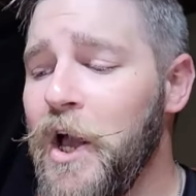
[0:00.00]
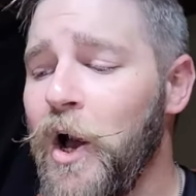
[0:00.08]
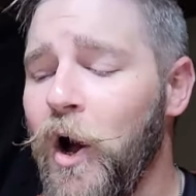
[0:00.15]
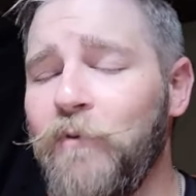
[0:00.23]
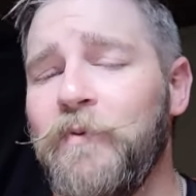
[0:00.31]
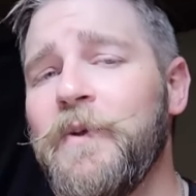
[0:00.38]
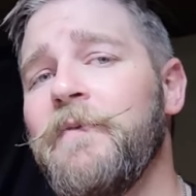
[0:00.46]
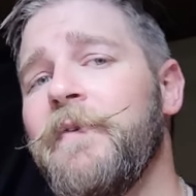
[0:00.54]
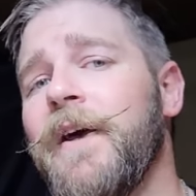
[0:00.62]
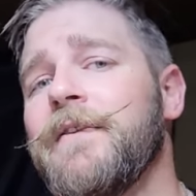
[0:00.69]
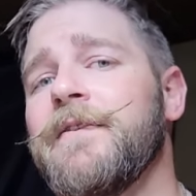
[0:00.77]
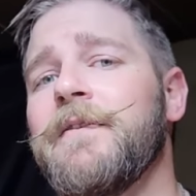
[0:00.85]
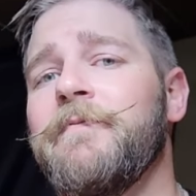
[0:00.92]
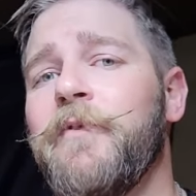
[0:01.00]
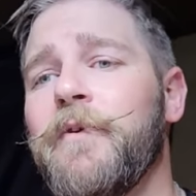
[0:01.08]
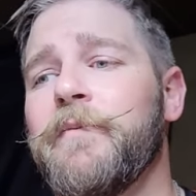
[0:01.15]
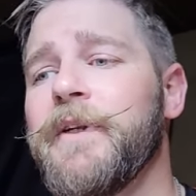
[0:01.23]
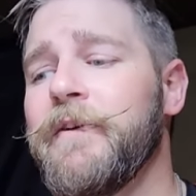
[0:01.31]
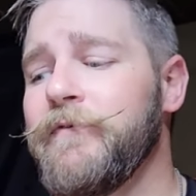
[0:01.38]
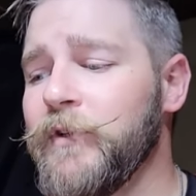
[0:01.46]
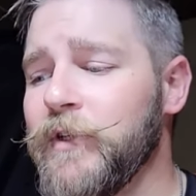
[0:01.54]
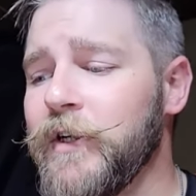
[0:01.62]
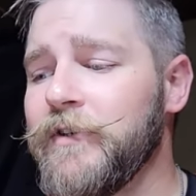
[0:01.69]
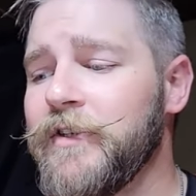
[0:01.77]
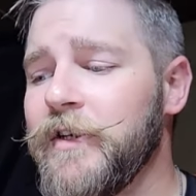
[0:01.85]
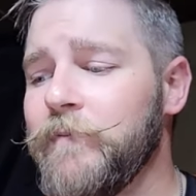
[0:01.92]
Hopefully, you found this informative. You
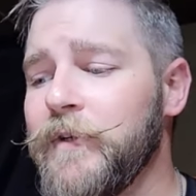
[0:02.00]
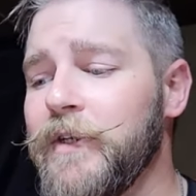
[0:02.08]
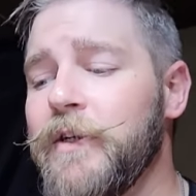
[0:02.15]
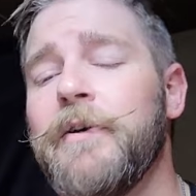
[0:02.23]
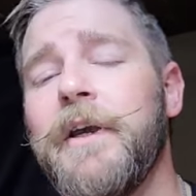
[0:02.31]
learned something new.